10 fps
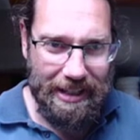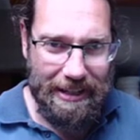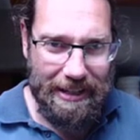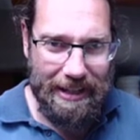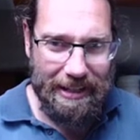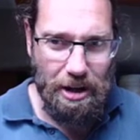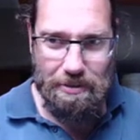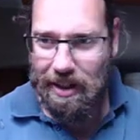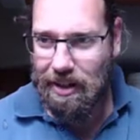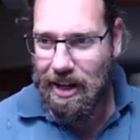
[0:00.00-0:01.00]
and
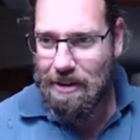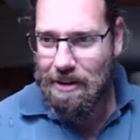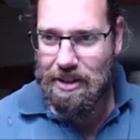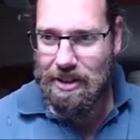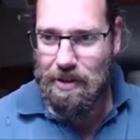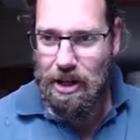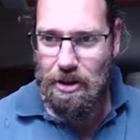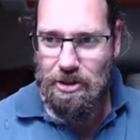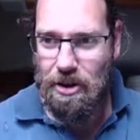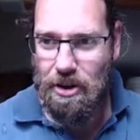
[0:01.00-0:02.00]
hopefully, I'll have some
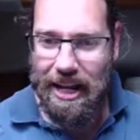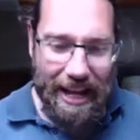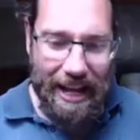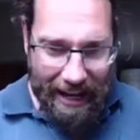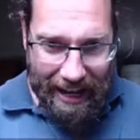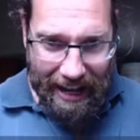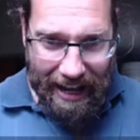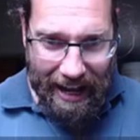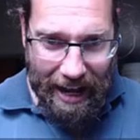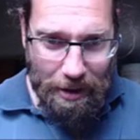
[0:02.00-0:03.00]
videos on
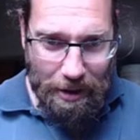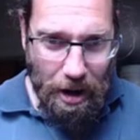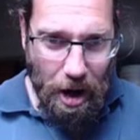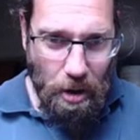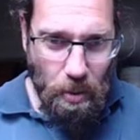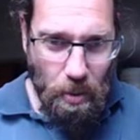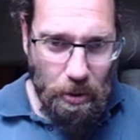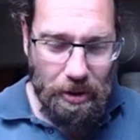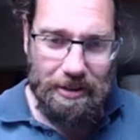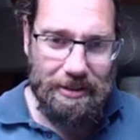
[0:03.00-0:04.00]
other
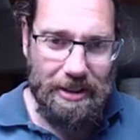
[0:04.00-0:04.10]
OAuth